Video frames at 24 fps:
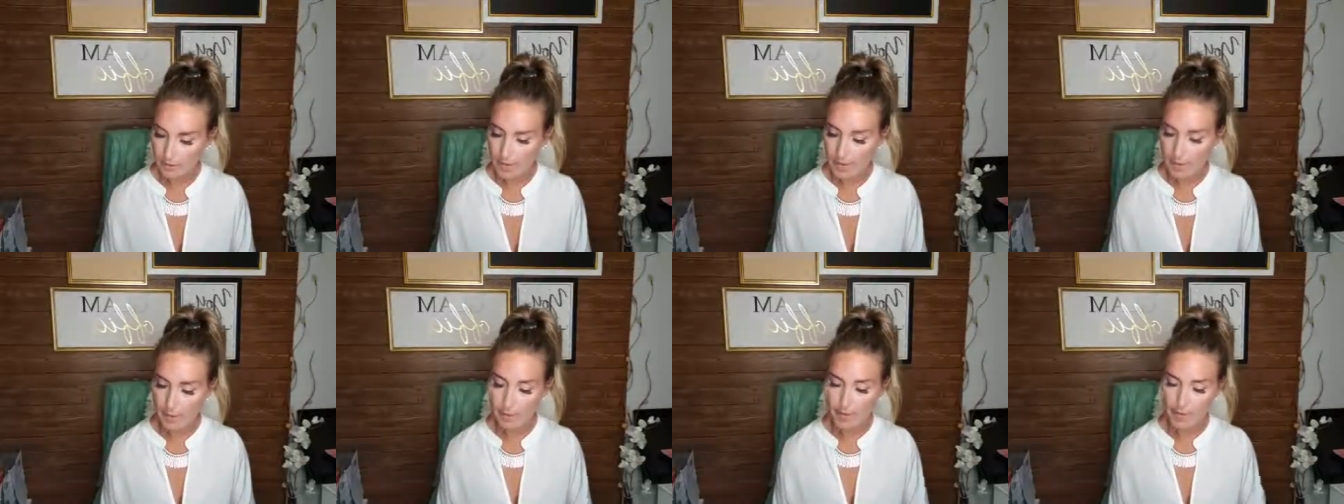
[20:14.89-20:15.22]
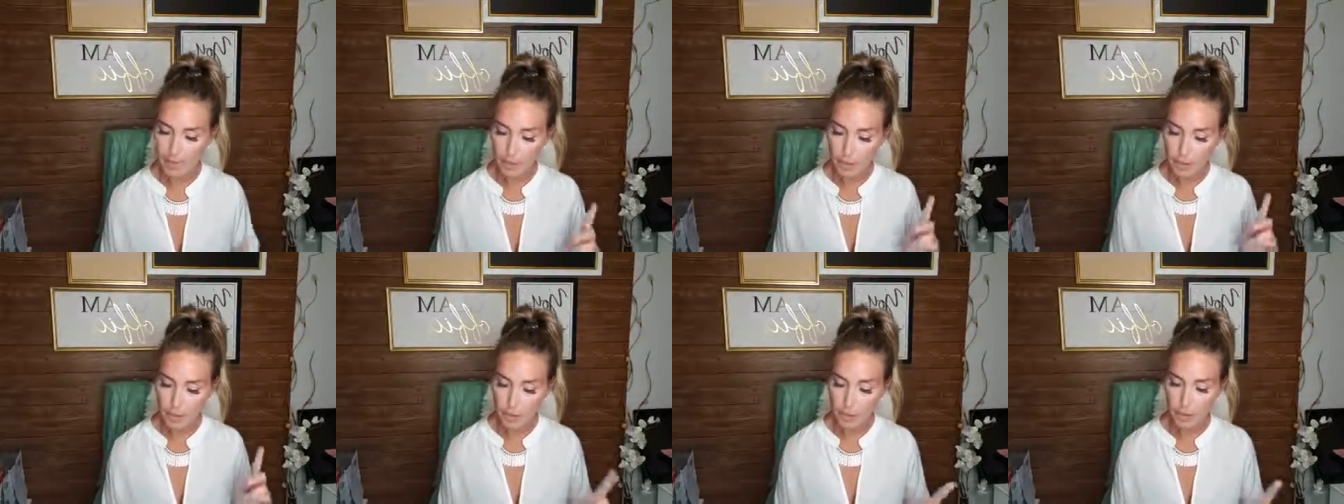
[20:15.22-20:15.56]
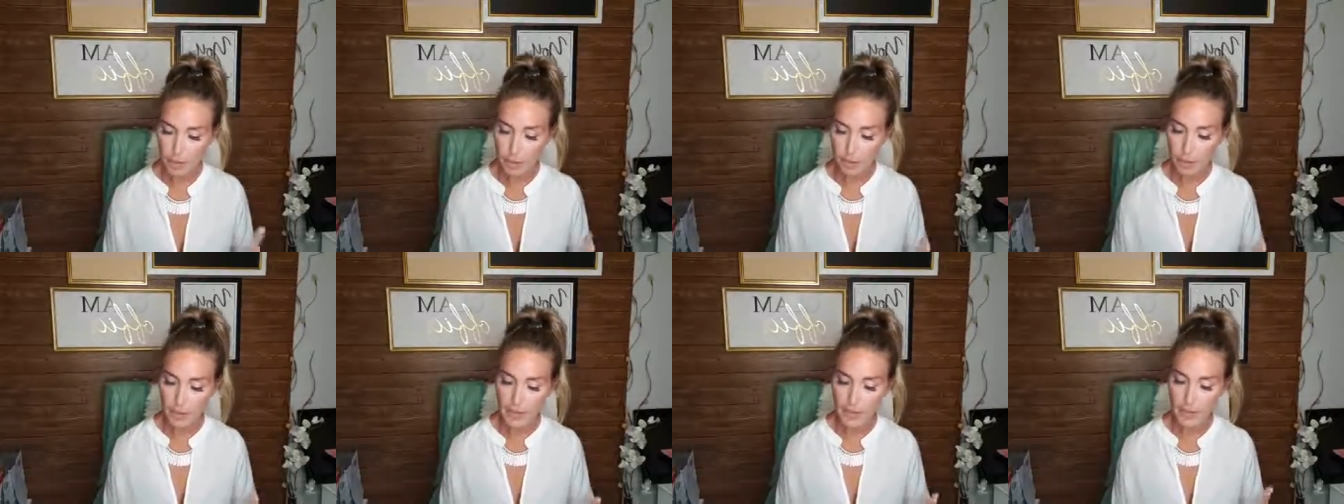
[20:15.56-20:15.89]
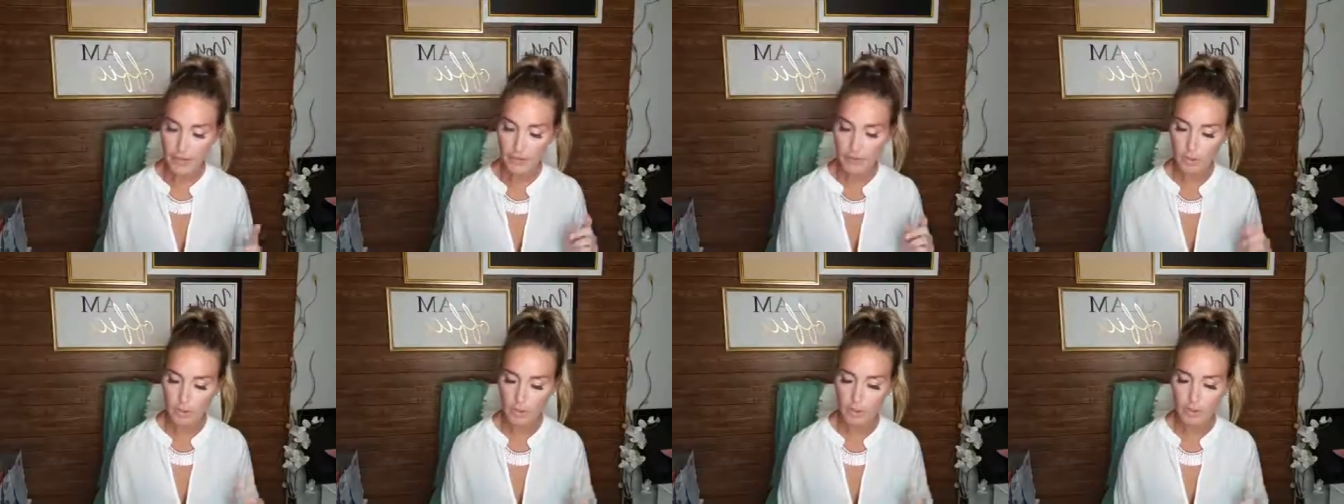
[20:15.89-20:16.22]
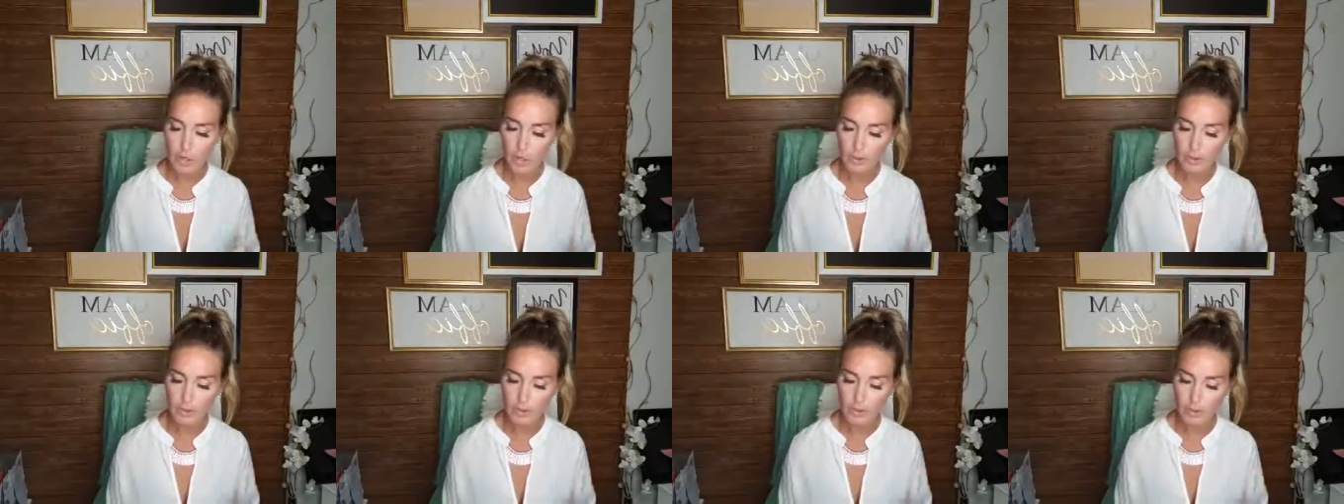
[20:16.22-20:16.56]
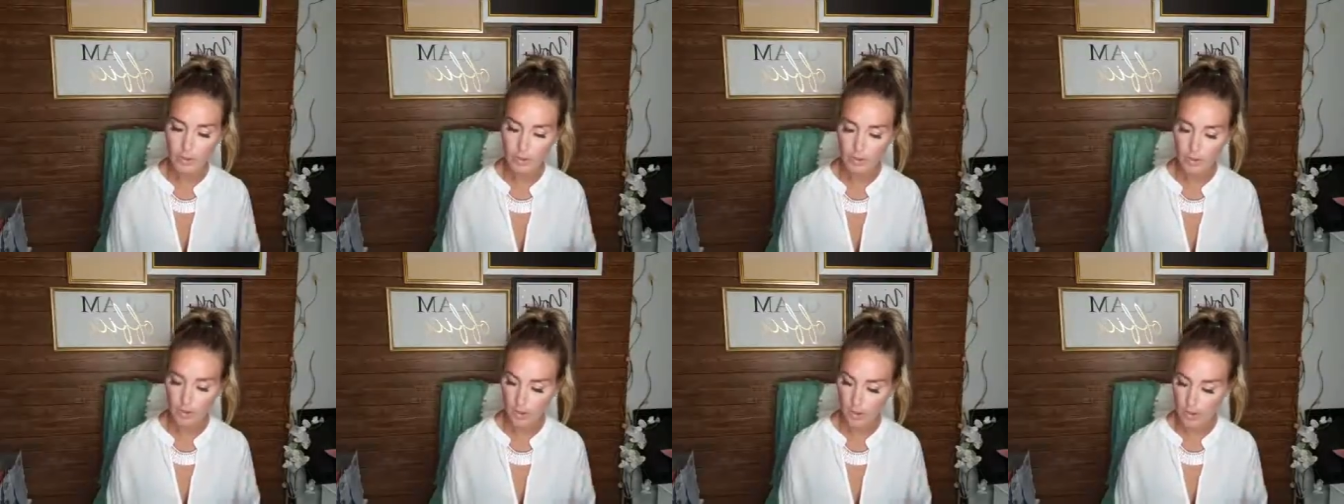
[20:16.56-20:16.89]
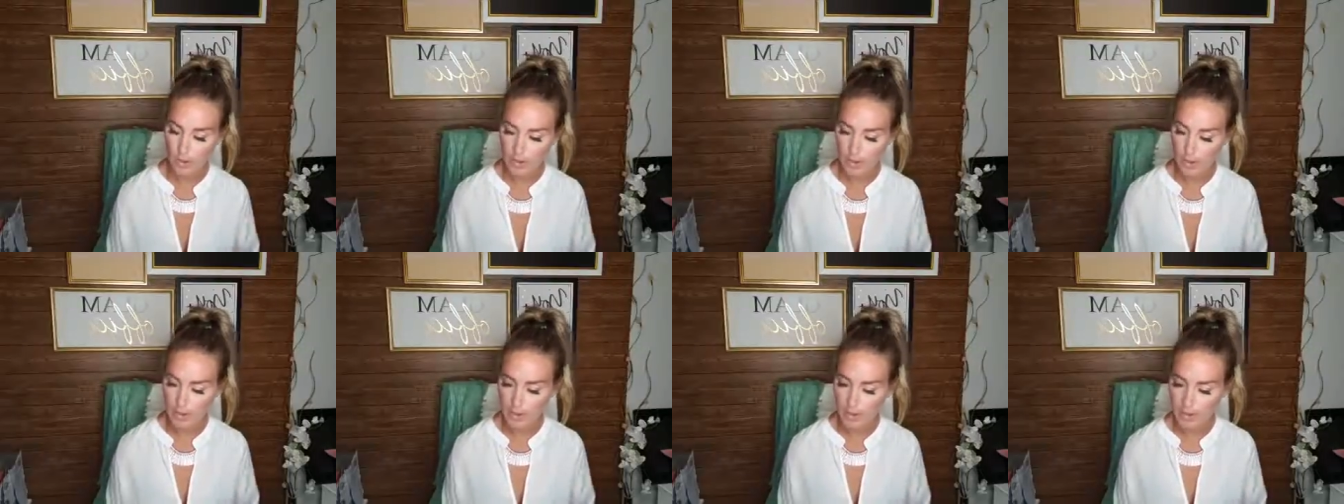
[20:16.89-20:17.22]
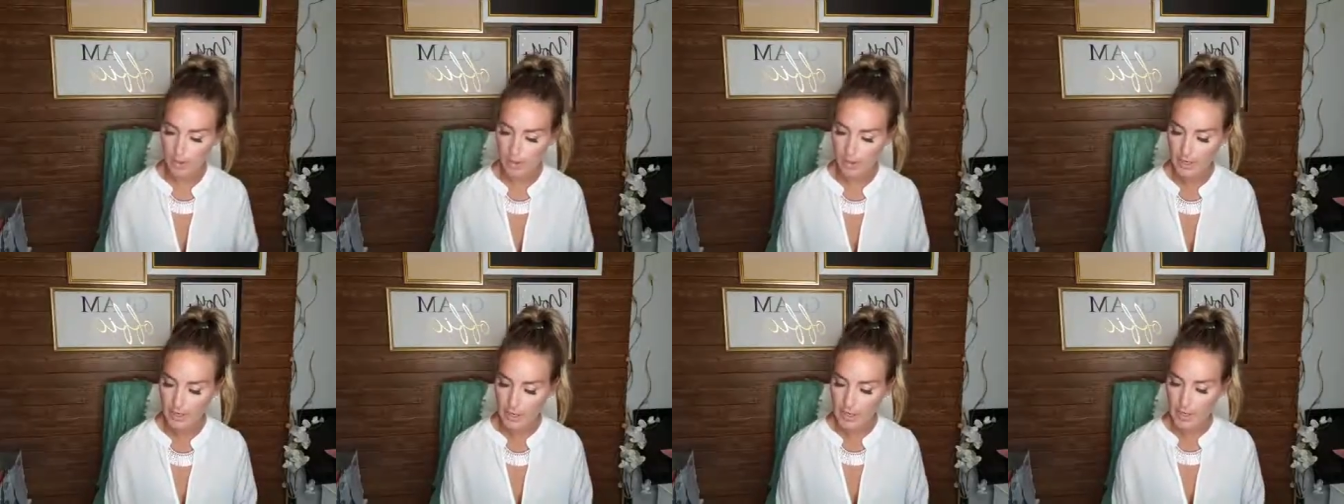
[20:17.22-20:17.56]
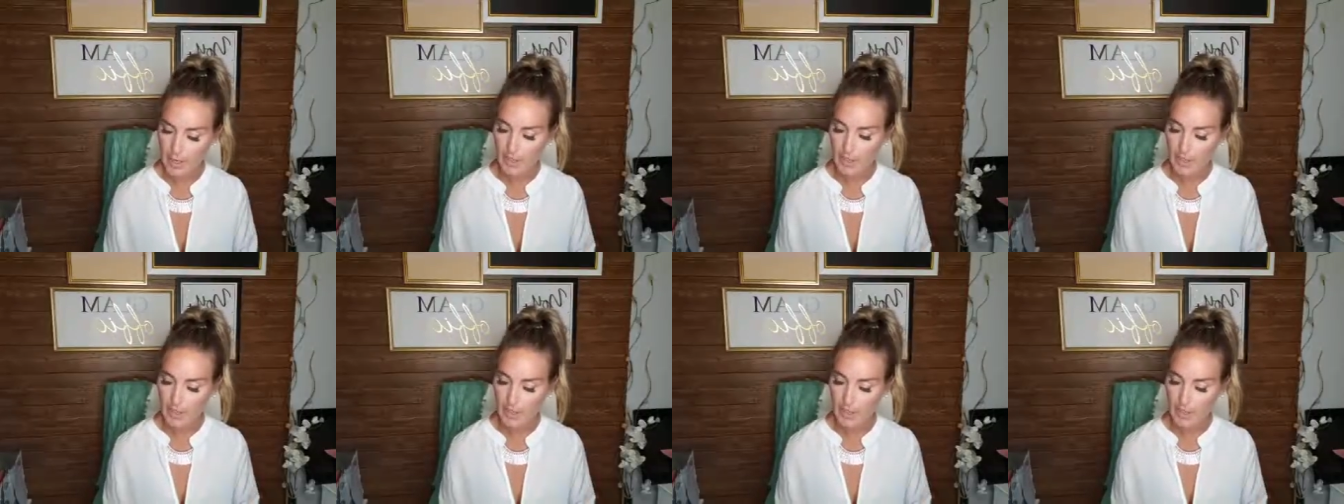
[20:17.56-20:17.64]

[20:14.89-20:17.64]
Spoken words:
Yeah, make sure you have your call to action, okay?